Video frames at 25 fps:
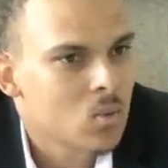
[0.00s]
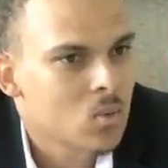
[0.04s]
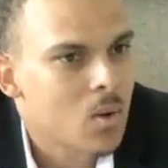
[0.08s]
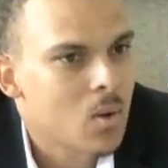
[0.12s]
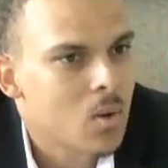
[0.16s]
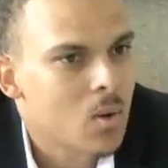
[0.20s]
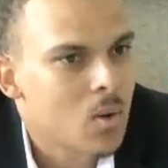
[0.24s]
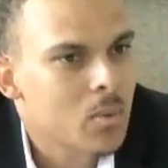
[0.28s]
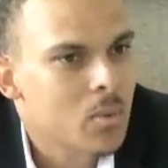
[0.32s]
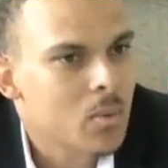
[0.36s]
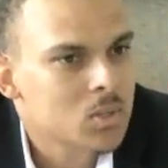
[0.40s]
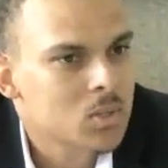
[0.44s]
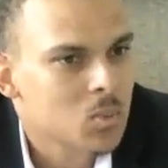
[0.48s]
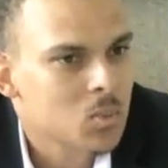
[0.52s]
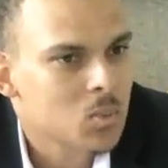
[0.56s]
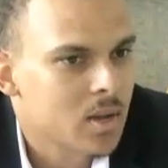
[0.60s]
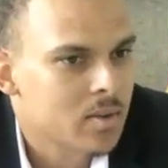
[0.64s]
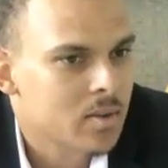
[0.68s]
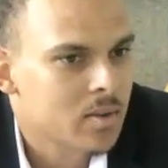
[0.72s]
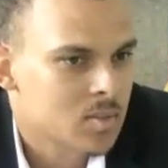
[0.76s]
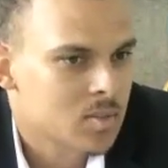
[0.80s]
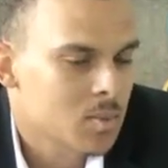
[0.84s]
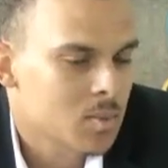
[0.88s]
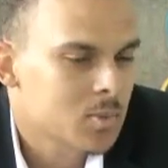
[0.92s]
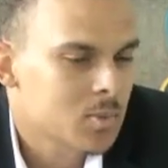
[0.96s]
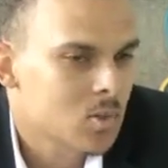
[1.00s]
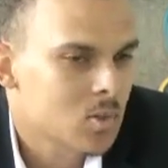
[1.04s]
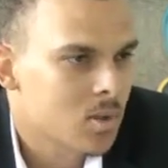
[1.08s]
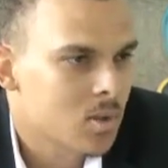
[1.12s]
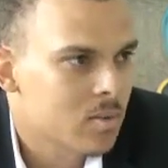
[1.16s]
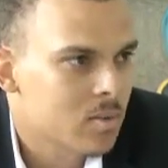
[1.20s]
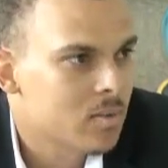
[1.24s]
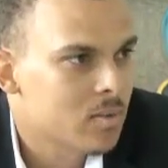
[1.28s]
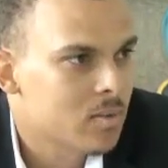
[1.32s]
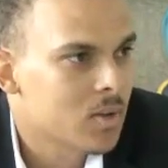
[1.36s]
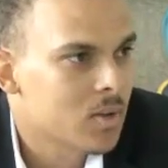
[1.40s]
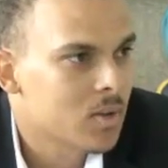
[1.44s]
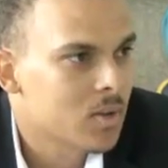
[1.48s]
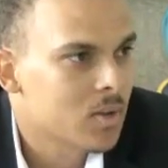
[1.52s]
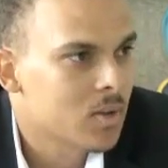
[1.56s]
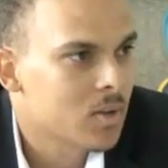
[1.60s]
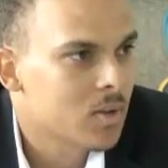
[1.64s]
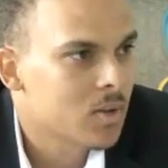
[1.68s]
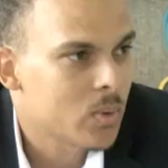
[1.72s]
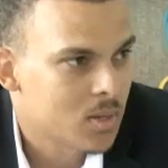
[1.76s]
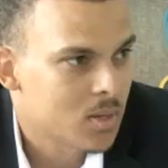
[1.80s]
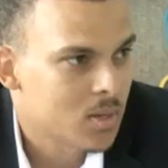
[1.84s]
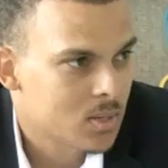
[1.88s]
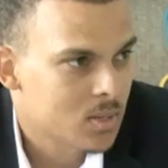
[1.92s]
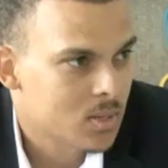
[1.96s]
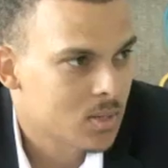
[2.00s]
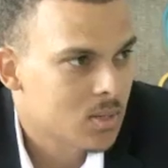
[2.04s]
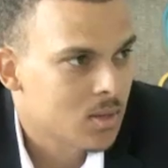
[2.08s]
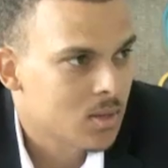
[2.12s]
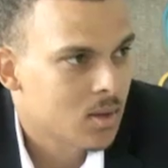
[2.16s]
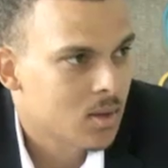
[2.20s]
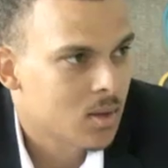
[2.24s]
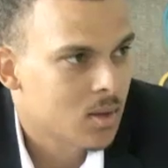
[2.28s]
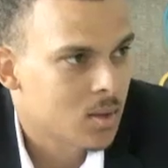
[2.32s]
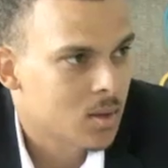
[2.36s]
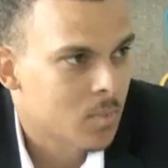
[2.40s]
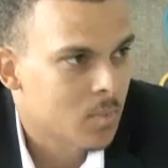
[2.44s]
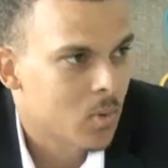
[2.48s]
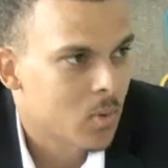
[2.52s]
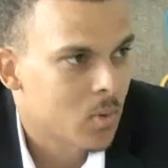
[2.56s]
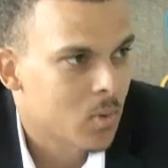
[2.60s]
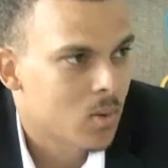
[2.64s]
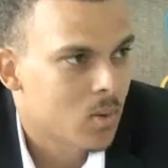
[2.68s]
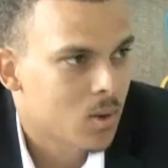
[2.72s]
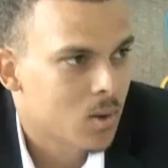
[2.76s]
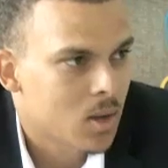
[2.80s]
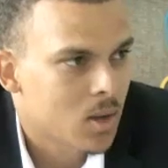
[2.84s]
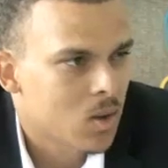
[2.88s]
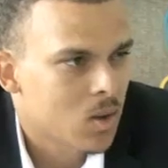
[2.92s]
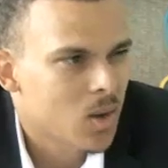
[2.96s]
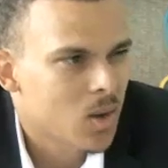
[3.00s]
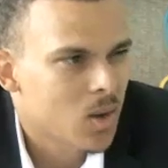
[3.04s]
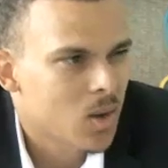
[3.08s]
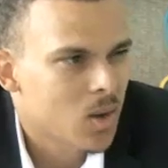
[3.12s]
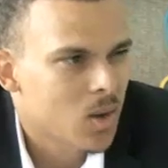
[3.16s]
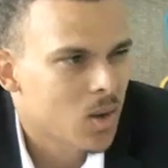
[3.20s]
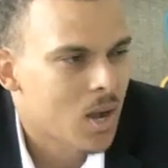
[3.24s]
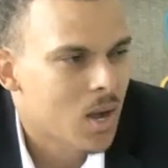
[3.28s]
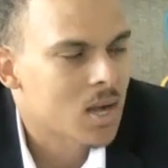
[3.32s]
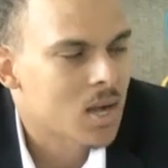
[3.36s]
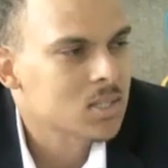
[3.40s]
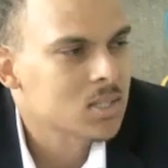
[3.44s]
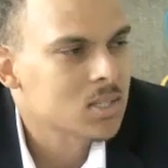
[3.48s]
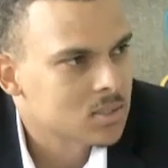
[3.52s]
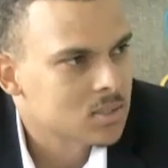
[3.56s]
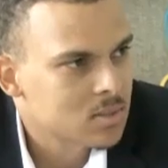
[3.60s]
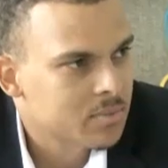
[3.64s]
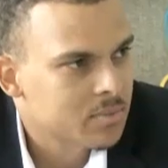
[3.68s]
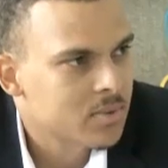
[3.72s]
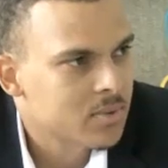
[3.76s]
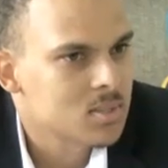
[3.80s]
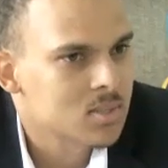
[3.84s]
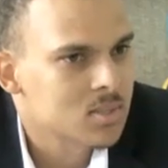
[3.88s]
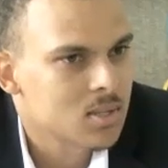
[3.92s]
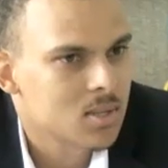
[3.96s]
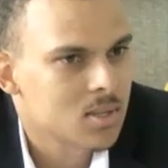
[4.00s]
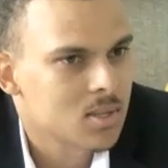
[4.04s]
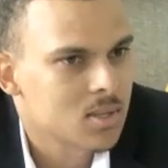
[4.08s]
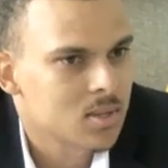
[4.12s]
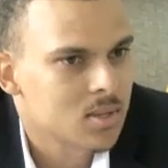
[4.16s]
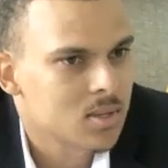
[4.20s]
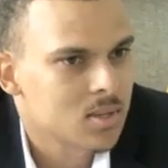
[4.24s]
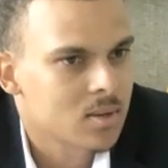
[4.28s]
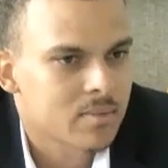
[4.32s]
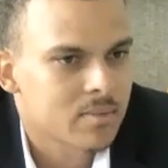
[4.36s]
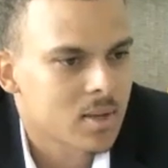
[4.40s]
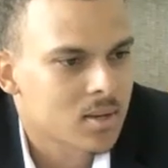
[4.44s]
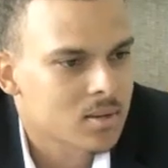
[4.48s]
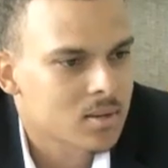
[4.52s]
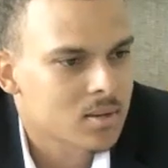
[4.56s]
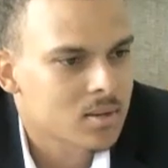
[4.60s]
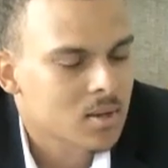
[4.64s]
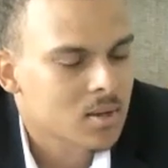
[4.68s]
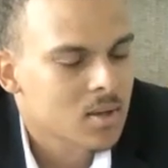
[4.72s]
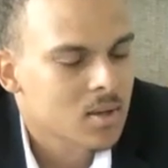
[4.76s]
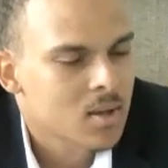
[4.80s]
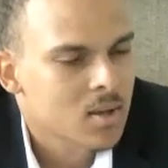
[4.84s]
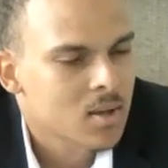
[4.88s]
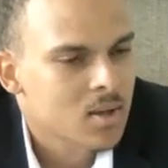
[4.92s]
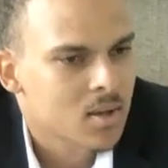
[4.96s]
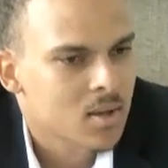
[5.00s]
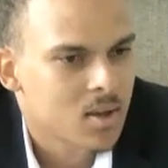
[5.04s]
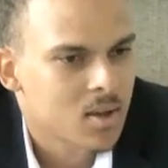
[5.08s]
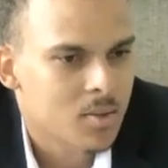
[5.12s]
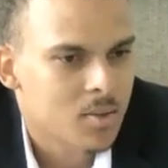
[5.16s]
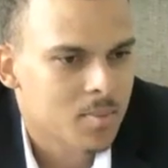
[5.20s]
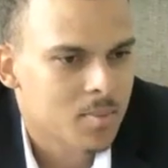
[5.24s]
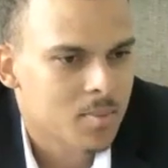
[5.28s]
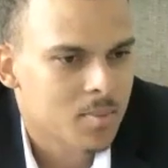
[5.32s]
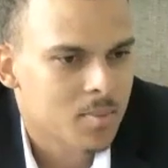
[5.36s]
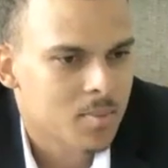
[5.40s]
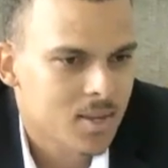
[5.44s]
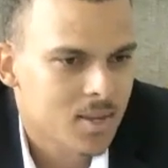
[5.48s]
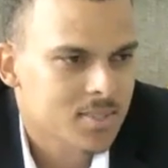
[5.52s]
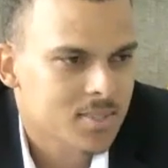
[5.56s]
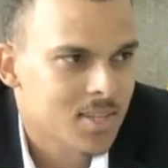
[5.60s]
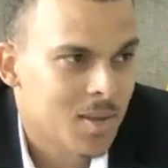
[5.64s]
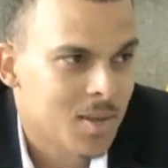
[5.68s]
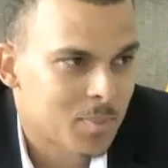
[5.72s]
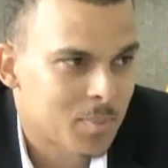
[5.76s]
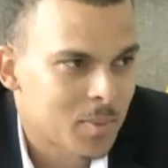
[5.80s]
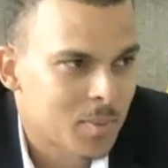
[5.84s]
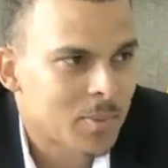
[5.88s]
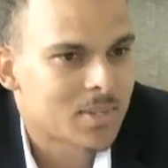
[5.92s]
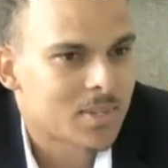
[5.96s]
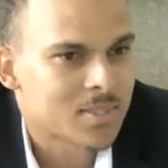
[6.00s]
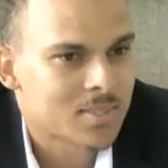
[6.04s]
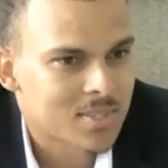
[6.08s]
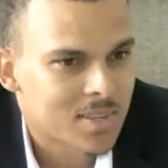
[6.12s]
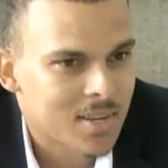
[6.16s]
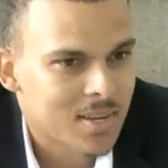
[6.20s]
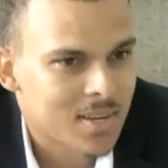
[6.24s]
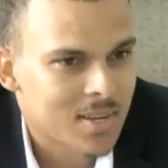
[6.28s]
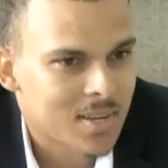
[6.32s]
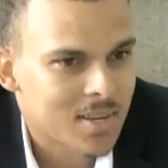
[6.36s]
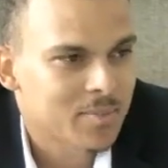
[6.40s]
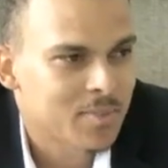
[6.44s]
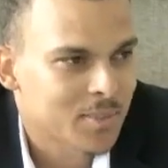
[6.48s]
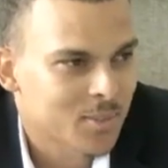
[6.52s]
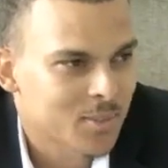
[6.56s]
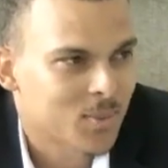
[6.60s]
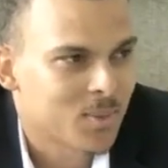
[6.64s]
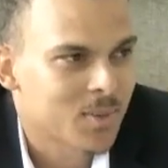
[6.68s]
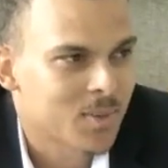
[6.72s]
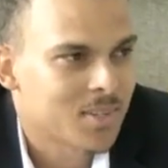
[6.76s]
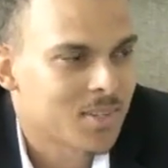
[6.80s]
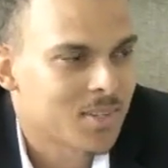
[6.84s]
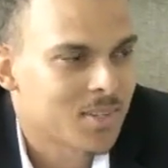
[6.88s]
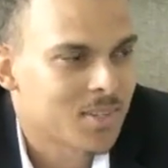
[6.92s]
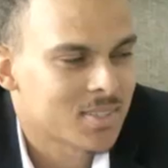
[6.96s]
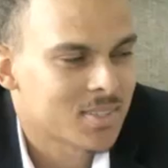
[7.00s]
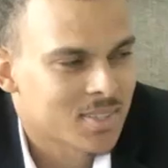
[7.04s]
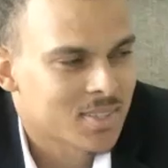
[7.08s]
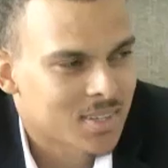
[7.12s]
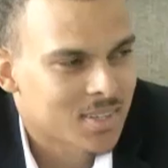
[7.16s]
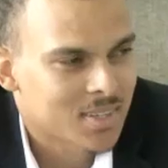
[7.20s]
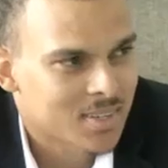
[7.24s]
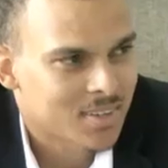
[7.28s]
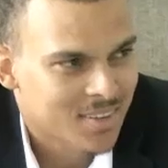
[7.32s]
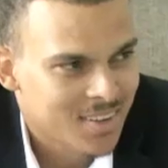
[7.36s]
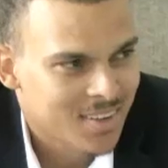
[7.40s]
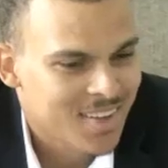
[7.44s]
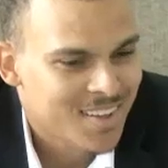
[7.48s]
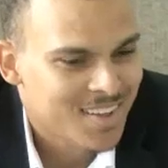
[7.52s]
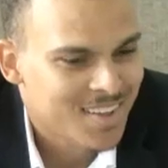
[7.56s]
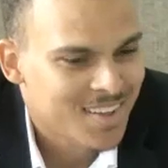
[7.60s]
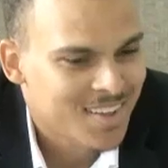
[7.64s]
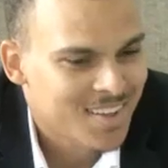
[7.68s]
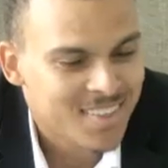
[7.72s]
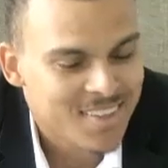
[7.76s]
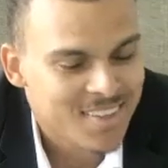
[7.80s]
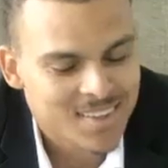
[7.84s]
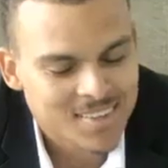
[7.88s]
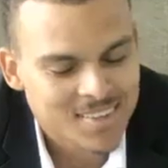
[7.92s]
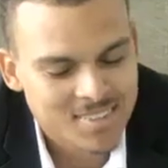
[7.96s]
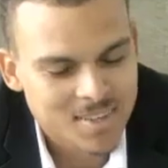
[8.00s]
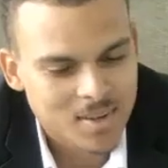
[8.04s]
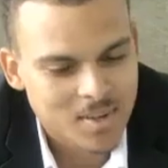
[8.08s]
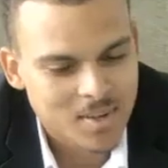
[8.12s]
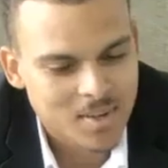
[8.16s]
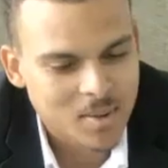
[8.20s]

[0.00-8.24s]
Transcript: you always want to have some sort of liquidity or access to funds in the event things happen, because life has shown us that things